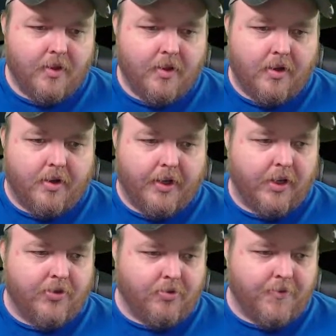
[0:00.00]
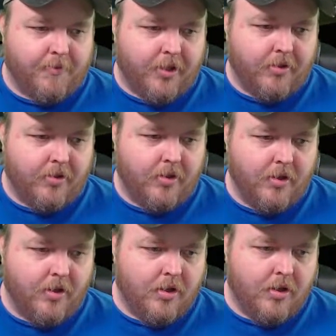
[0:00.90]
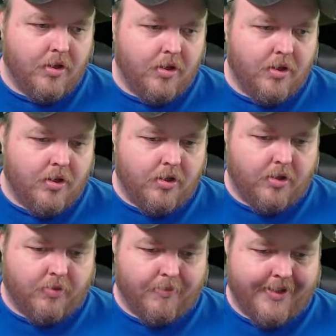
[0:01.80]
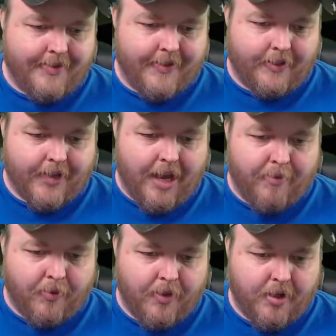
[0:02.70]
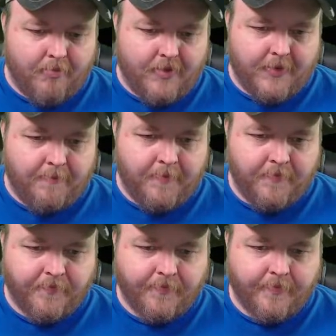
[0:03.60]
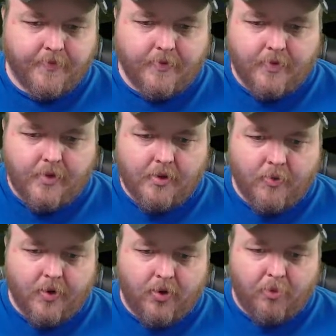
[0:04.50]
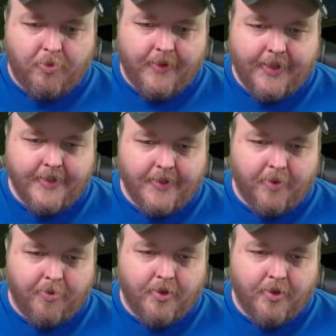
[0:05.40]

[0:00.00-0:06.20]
All right, control from here. And we're going to make this thing look epic when it comes in. We're going to open these up.